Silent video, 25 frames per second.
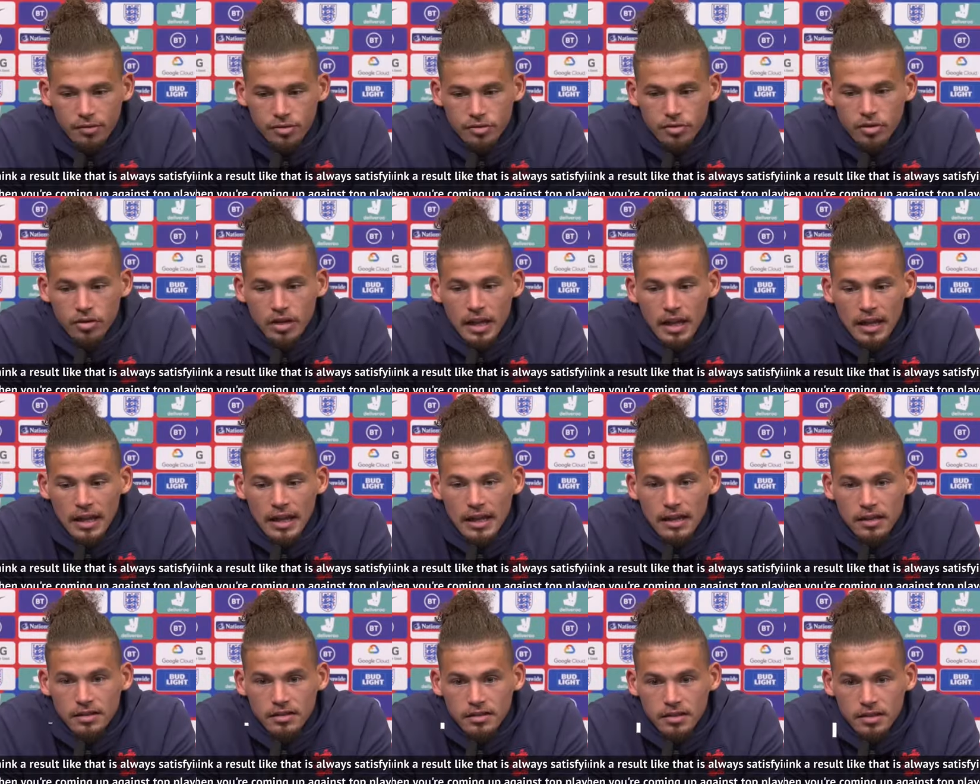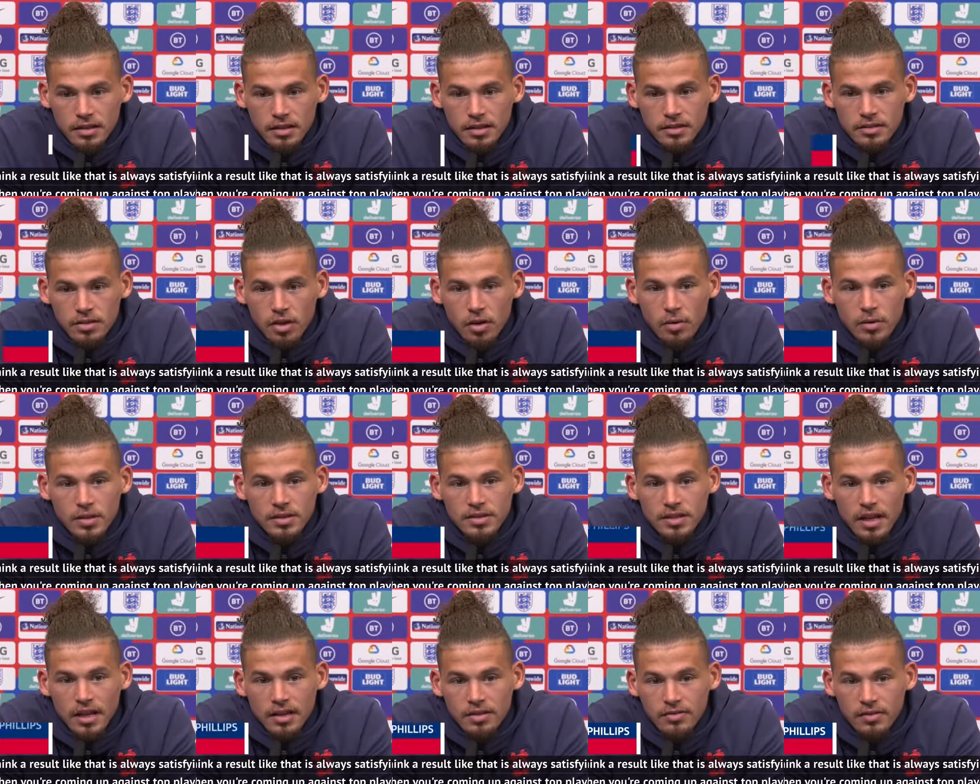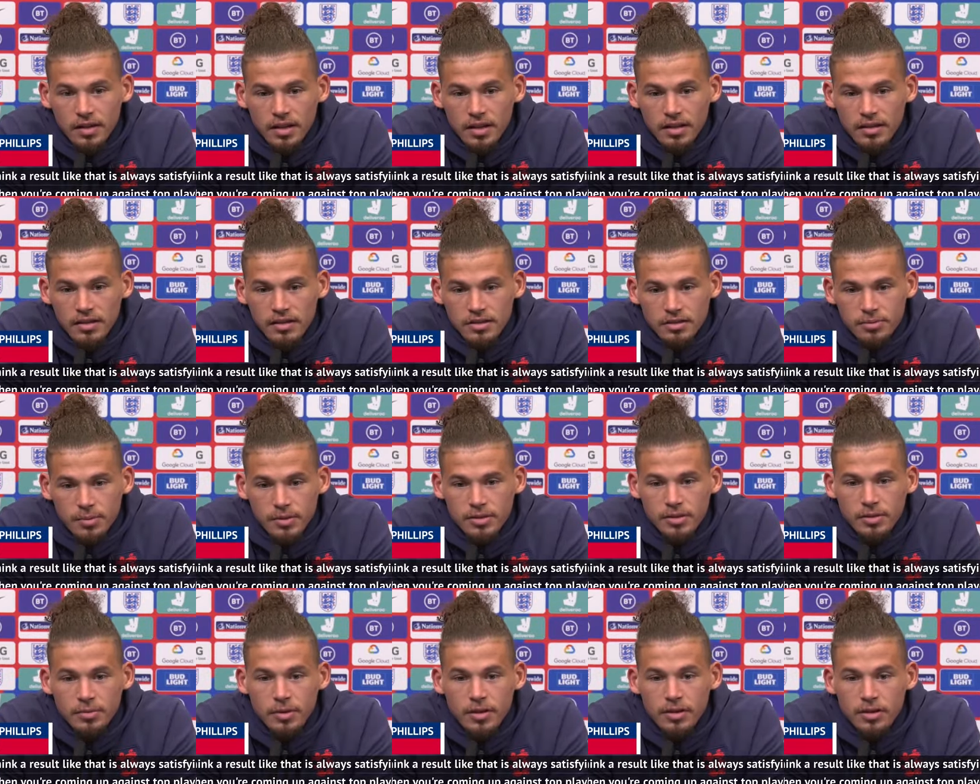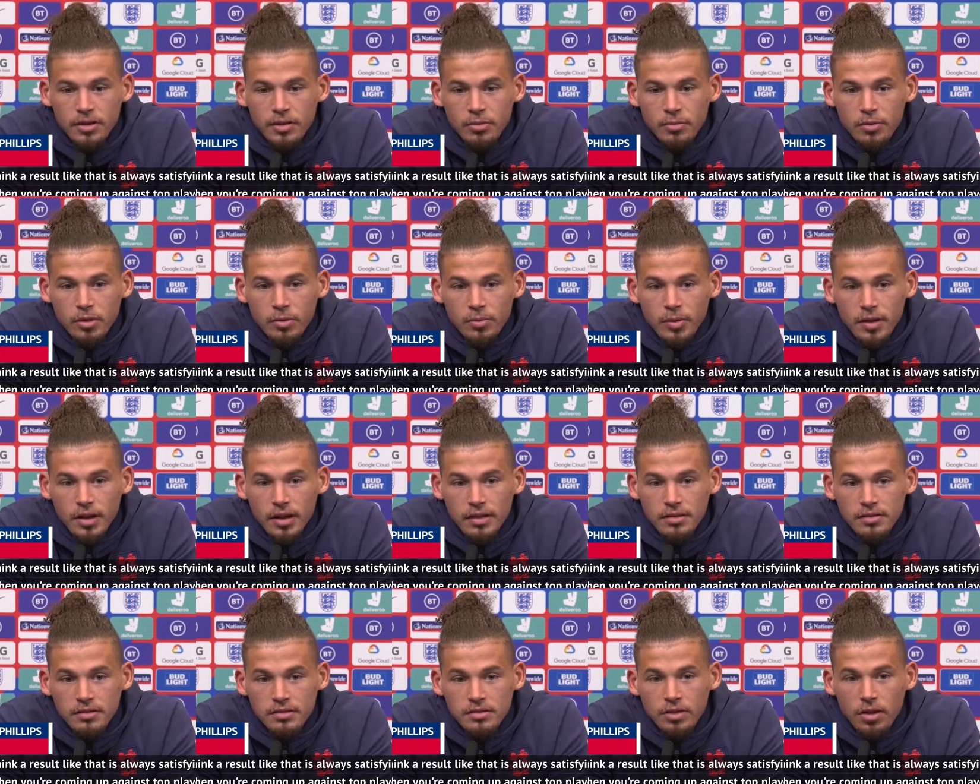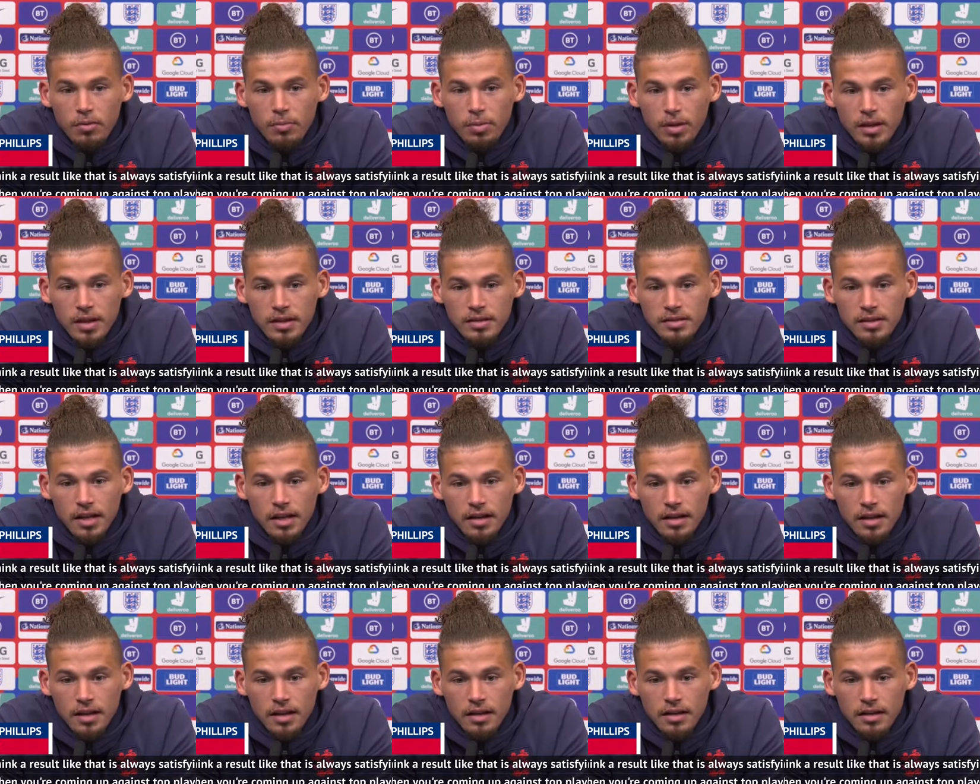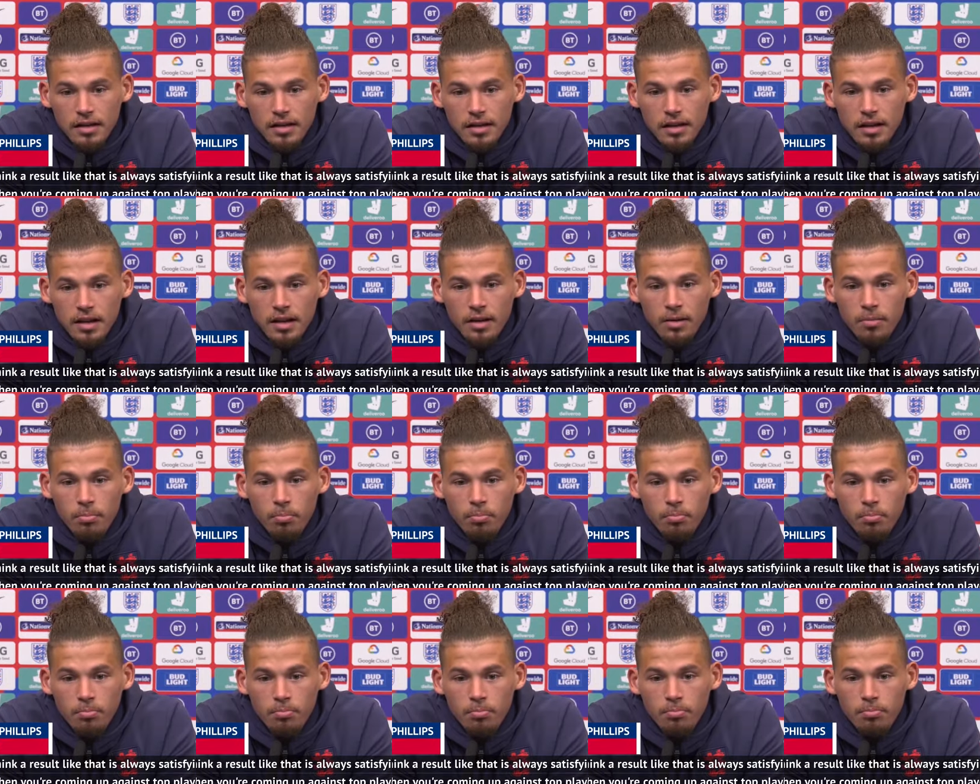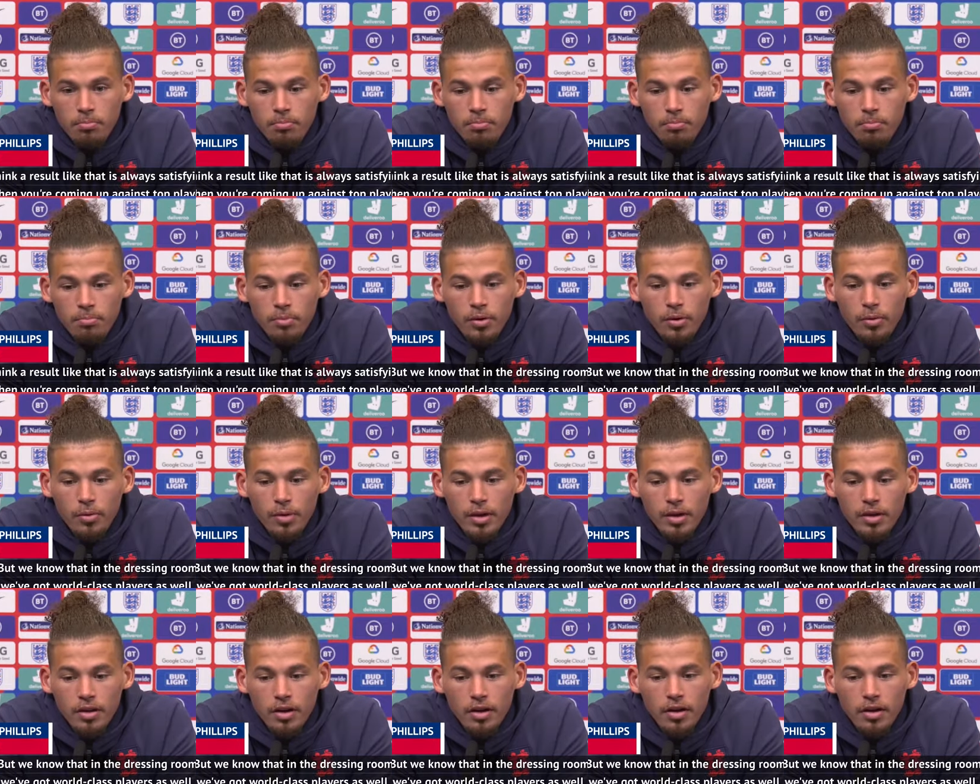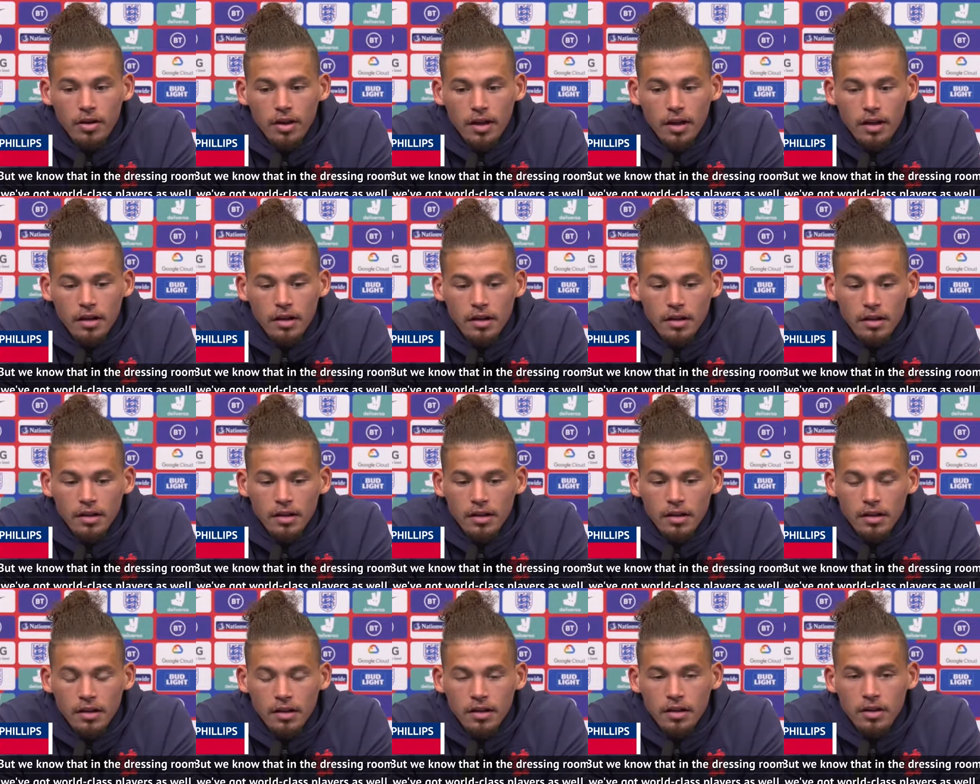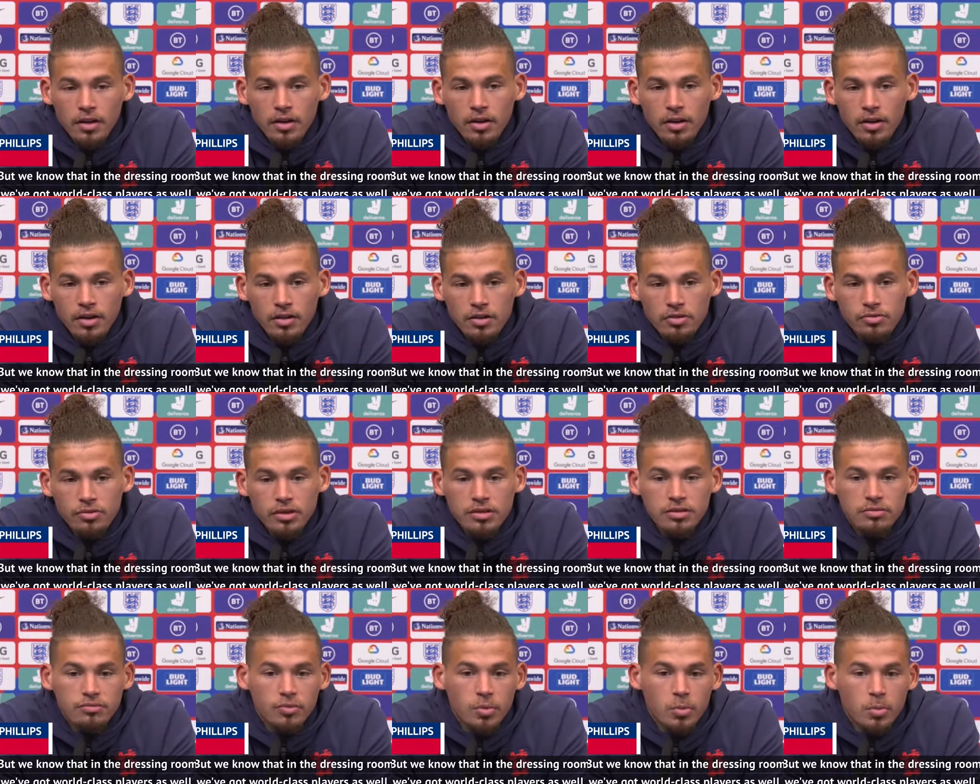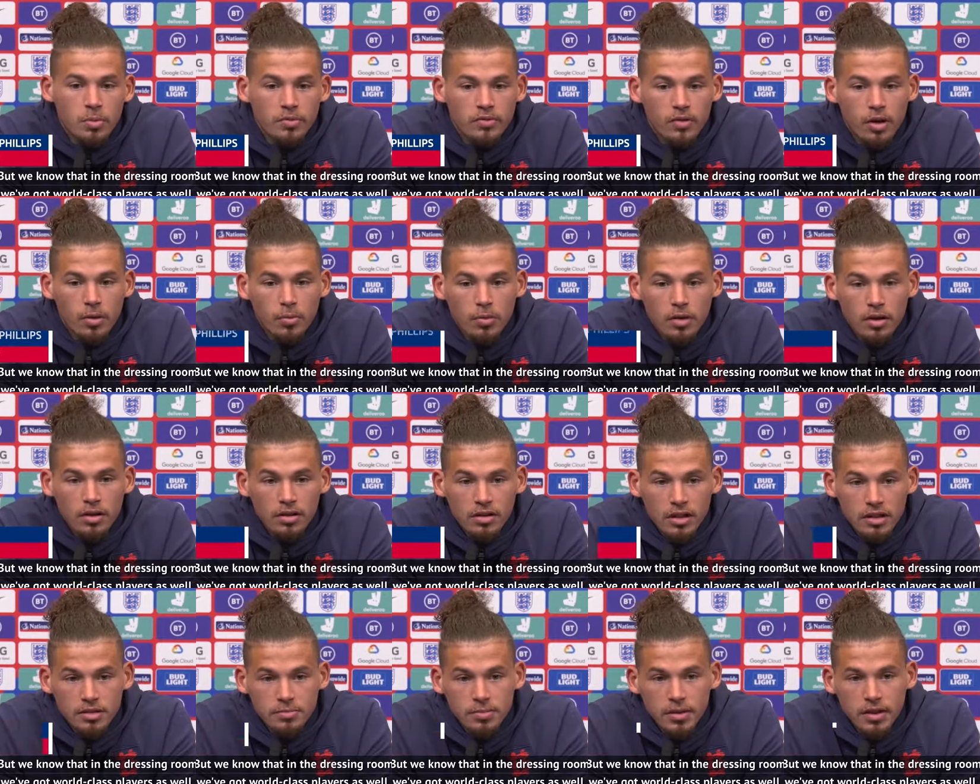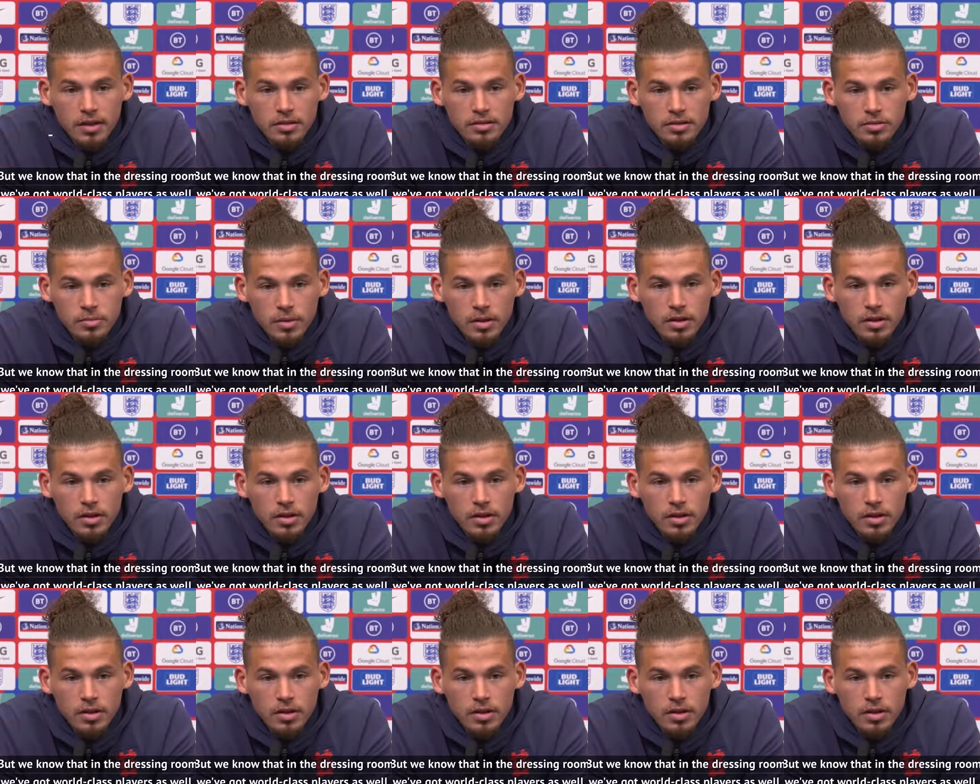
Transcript: a result like that is always satisfying, especially when you're coming up against top players like that. Um, but we know that, you know, in the dressing room we've got world class players as